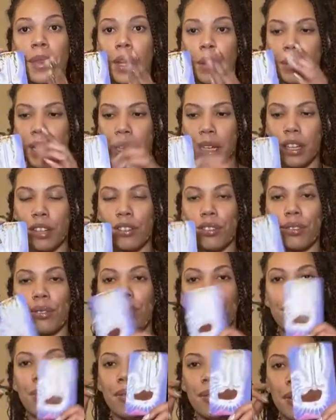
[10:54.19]
because
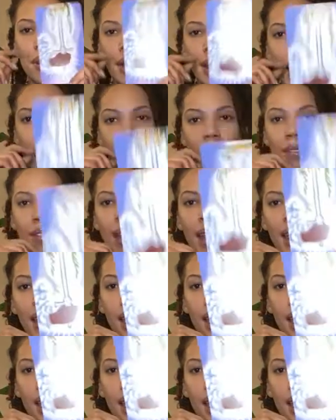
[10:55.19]
you have a